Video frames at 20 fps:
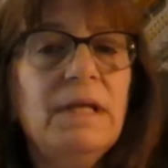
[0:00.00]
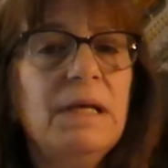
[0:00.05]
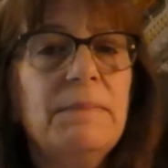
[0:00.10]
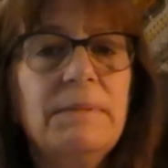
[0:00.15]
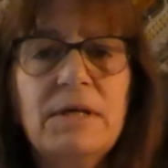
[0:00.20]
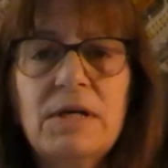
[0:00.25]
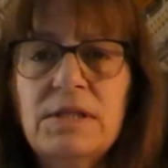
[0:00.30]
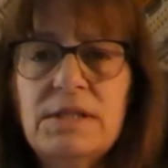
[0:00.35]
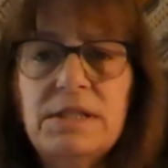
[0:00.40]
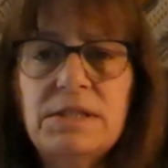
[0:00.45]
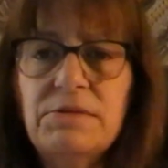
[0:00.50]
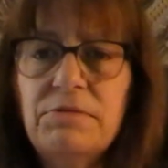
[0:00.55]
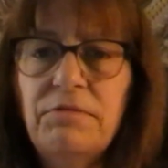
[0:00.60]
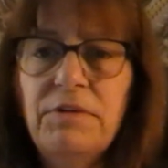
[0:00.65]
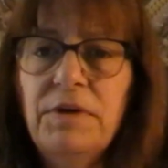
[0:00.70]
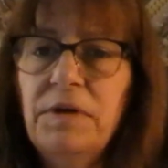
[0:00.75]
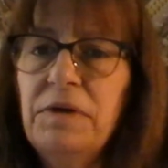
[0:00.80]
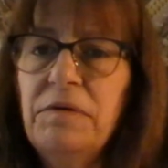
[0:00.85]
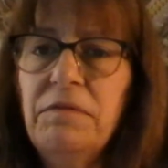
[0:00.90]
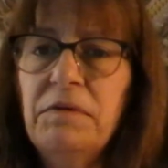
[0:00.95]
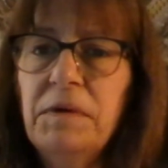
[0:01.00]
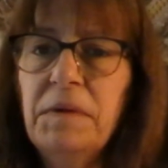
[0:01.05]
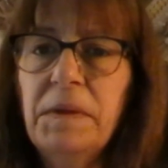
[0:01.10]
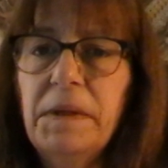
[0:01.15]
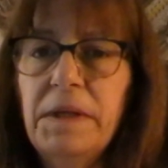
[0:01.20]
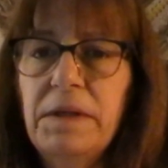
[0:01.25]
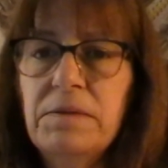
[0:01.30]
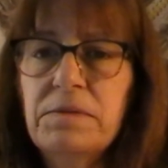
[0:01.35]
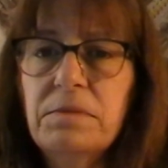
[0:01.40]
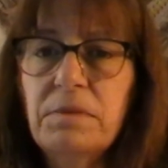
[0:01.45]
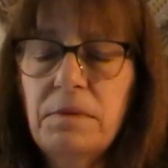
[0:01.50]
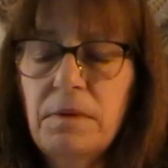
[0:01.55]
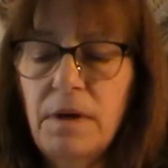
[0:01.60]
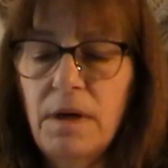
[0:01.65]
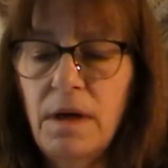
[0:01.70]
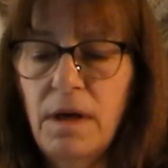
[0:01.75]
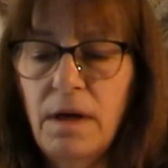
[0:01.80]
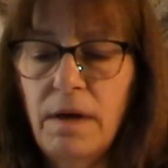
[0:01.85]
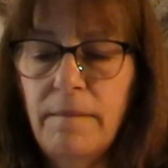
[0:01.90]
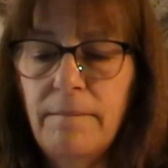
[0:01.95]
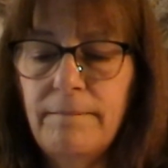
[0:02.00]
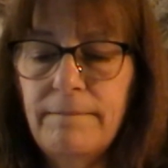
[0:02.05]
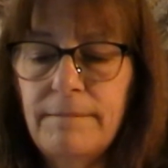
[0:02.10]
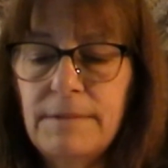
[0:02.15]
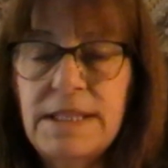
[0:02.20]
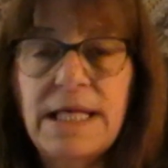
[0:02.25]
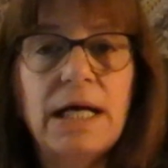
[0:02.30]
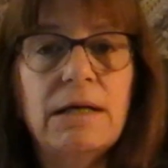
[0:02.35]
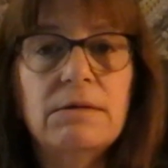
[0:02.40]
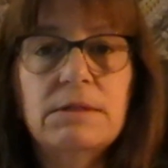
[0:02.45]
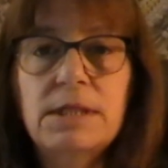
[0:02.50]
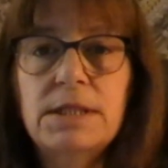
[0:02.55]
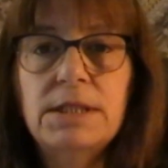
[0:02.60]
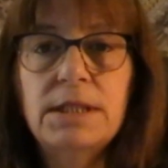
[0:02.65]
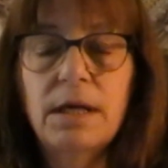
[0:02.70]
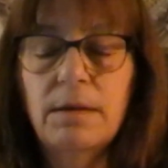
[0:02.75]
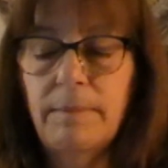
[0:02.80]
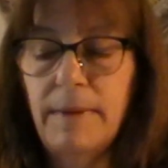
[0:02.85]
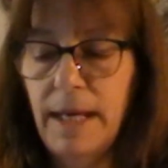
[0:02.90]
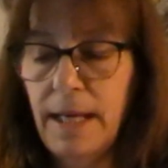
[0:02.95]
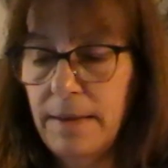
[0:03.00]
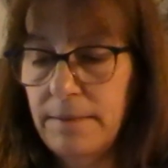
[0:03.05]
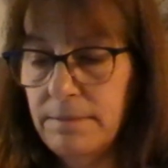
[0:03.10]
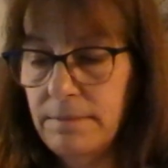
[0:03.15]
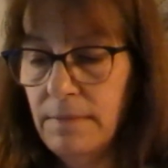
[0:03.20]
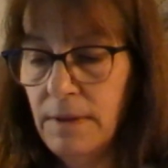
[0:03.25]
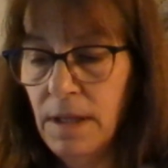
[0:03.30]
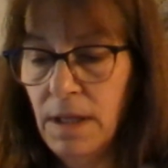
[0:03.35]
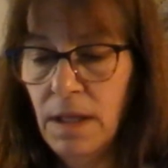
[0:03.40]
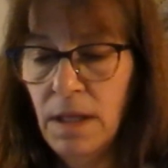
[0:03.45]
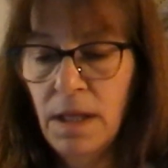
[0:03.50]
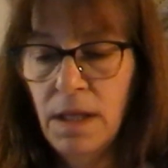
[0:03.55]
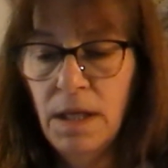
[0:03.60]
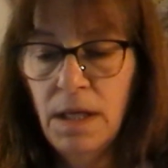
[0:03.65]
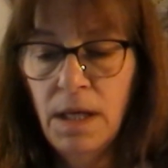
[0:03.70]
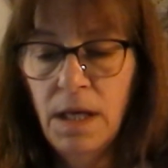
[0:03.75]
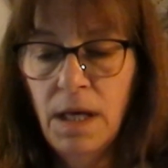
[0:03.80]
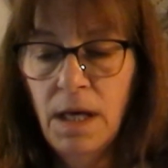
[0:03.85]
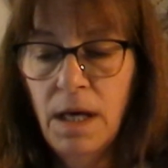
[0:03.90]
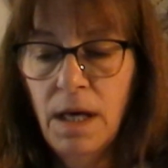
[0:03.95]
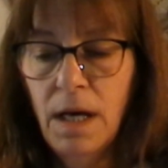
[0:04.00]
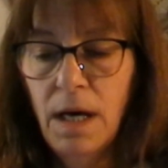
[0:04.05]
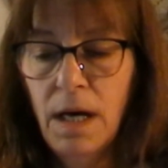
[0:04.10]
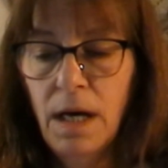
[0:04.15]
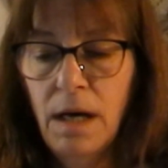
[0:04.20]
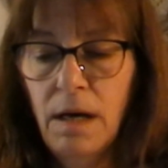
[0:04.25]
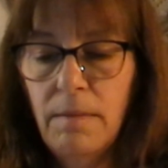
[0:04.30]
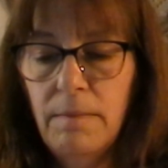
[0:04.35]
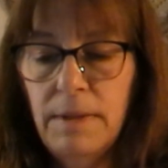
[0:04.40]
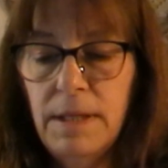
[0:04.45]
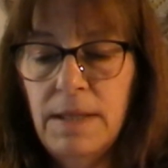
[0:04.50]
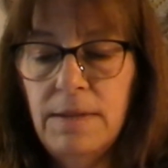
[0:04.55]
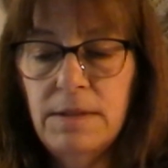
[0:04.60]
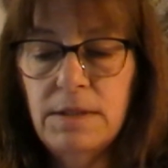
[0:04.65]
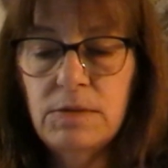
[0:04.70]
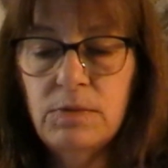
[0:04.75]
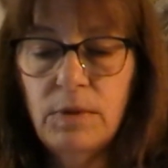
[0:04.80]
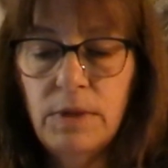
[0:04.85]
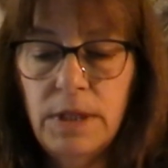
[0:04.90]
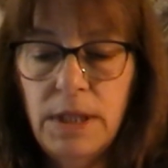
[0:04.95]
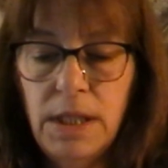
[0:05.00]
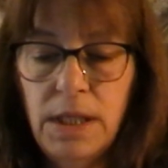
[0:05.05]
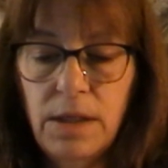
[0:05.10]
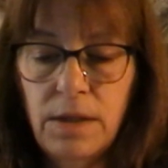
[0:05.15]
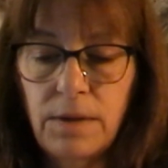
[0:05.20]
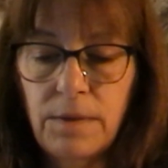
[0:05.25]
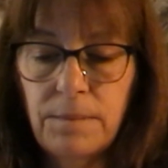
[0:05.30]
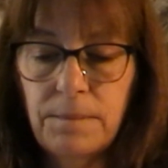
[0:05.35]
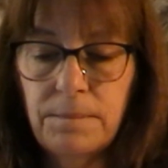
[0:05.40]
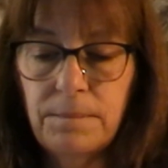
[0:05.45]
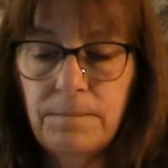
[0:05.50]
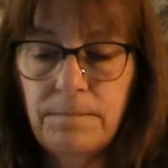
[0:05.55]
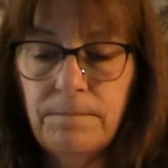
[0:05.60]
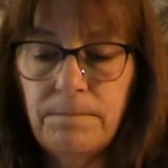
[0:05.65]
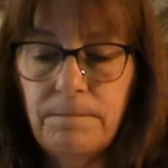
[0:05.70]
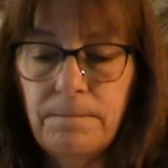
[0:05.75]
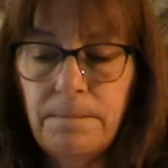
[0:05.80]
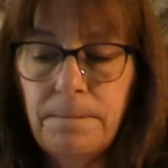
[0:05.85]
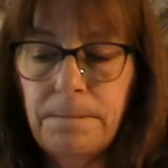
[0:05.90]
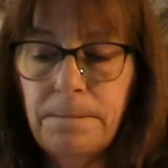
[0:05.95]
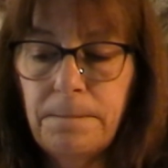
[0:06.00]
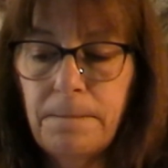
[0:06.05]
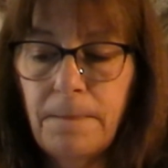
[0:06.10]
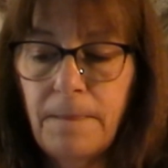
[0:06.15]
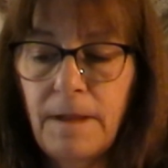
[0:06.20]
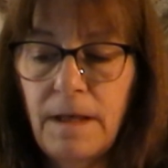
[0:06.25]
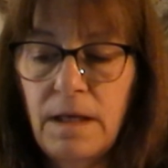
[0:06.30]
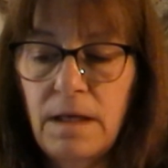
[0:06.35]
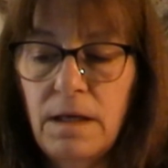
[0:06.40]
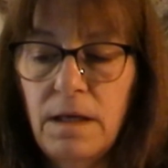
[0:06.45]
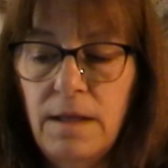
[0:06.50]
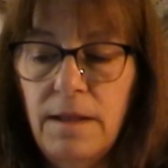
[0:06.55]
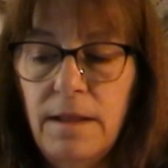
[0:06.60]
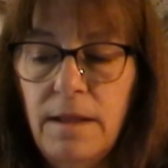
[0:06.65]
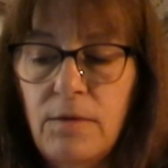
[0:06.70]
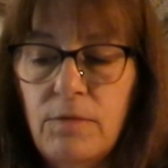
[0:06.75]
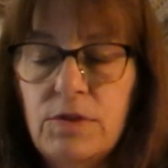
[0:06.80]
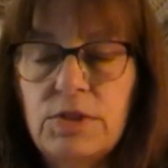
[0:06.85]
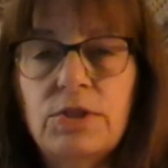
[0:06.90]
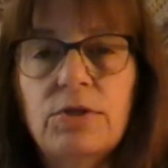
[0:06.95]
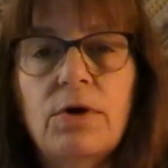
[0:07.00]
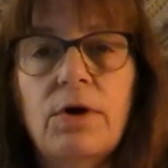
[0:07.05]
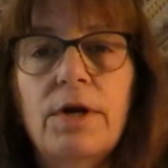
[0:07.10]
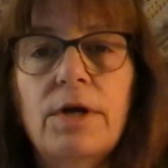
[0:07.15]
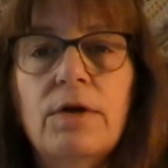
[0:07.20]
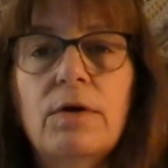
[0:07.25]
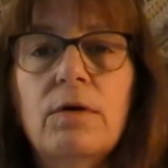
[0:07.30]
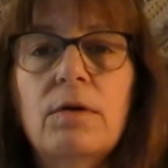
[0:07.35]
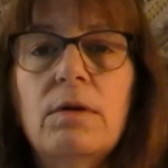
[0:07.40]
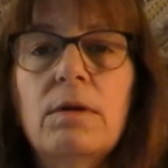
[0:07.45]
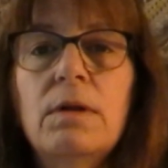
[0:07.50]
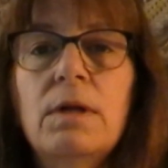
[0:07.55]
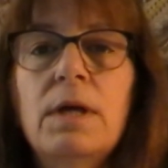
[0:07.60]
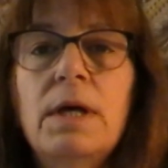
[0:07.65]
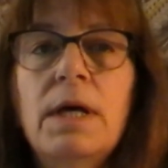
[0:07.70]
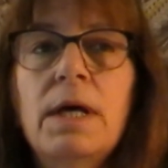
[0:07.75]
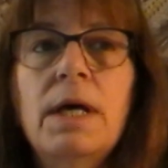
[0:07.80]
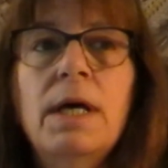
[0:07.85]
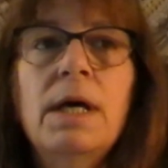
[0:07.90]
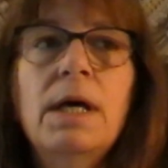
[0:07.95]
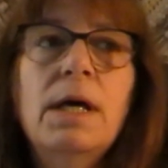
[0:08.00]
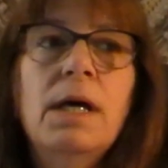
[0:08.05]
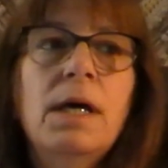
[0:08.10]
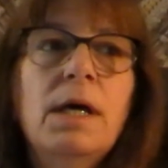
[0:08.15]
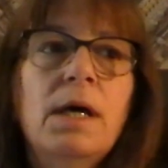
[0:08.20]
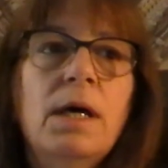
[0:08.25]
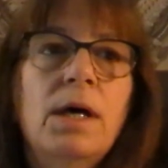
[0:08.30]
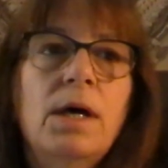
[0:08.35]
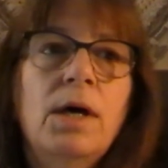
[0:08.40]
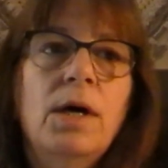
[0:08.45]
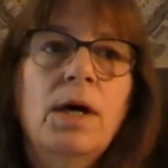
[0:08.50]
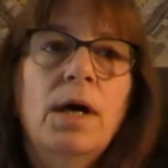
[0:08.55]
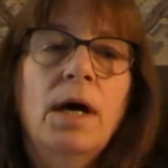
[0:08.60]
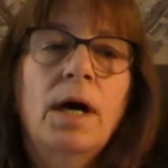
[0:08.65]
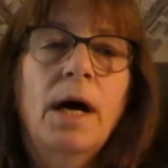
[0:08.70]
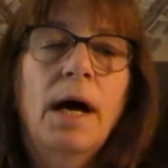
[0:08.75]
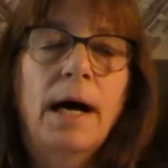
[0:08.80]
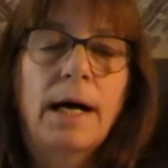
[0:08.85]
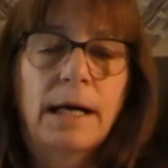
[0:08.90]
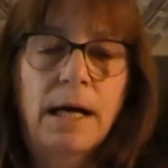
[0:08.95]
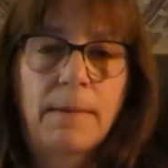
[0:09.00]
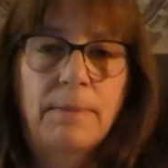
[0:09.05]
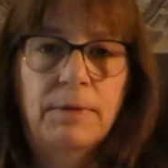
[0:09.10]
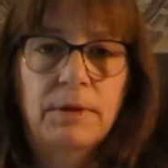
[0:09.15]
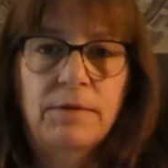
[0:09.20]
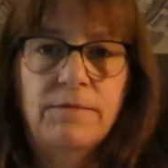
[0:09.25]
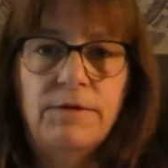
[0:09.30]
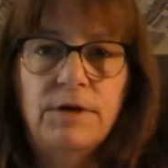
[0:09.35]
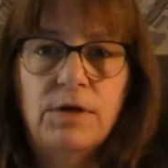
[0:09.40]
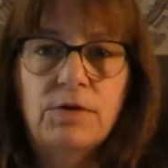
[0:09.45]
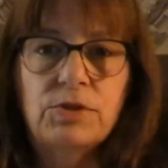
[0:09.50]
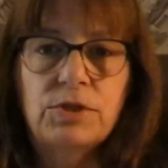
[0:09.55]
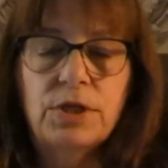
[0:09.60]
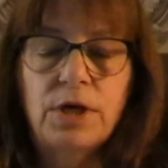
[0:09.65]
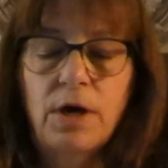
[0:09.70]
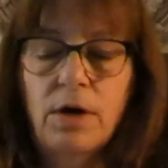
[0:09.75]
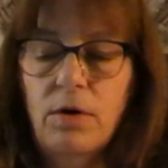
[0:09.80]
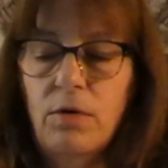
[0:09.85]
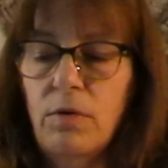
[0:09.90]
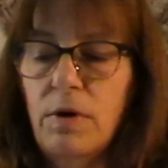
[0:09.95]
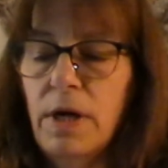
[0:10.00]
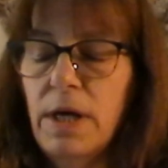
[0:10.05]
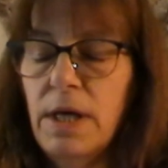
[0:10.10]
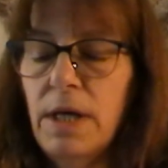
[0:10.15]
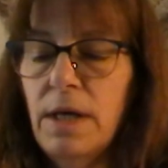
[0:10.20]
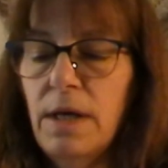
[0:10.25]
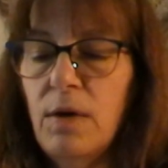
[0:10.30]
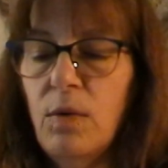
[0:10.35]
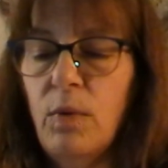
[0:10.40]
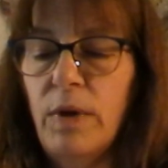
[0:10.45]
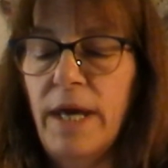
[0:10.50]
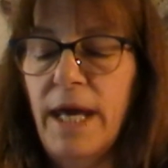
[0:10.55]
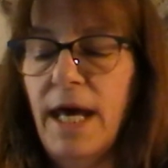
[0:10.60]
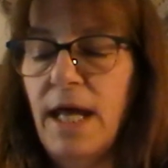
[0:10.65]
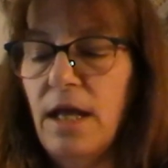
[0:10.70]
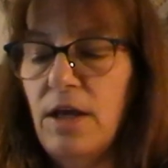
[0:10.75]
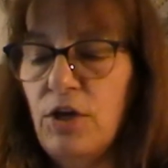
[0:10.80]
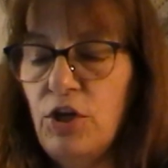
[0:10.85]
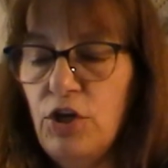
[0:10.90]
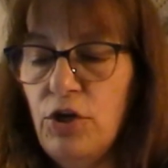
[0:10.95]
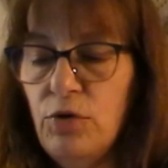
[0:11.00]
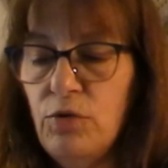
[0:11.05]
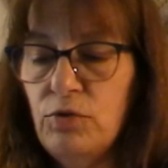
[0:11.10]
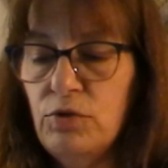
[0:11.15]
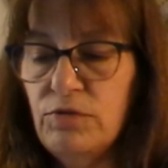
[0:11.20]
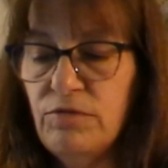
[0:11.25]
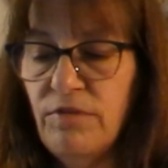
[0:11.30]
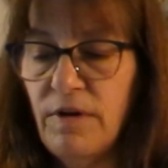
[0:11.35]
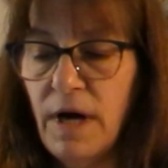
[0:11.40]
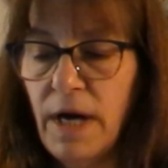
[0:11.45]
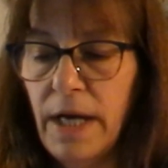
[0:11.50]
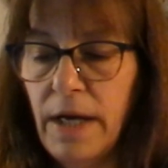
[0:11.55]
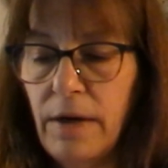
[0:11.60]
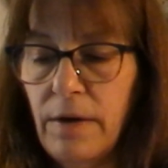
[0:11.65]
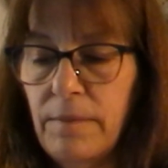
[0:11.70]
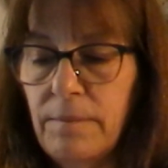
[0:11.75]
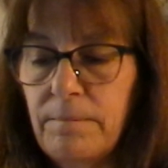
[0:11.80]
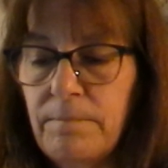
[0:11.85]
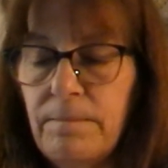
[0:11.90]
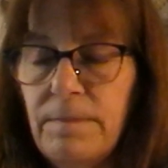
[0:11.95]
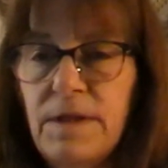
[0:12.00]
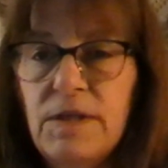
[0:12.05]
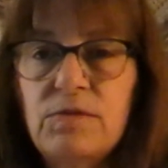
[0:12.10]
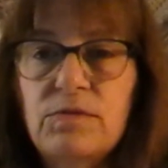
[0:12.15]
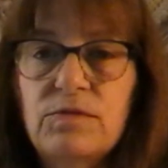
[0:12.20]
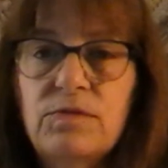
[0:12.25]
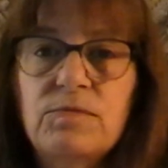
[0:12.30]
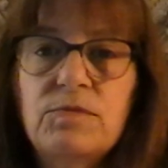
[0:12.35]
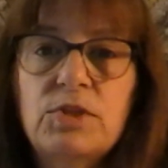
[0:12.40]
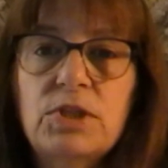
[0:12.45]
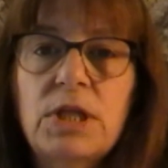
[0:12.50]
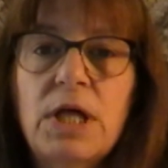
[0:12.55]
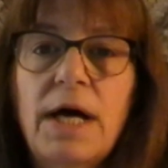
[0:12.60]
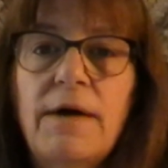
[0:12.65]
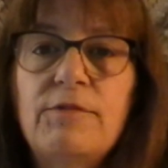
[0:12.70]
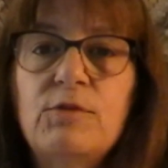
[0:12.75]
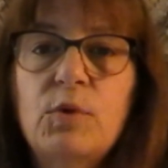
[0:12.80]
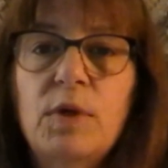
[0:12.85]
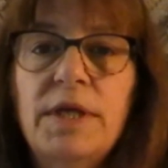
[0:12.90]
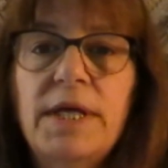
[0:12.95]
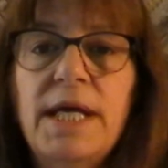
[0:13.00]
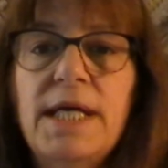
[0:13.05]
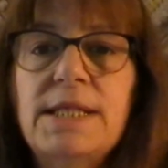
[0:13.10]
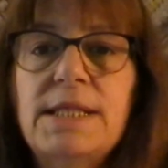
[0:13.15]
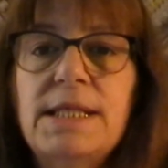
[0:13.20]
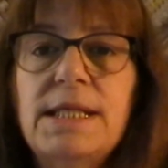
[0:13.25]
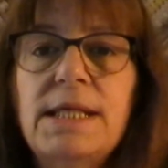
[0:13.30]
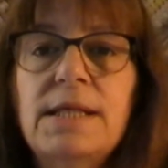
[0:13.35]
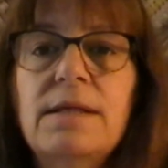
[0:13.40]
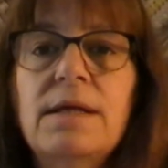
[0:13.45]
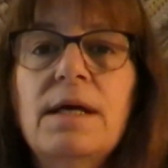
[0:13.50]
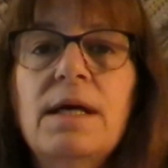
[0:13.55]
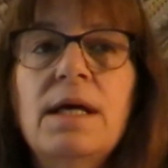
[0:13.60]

because he's a very, very talented young man. In this one here, there was an article a couple of years ago. We had a huge fire. This was from July 2018.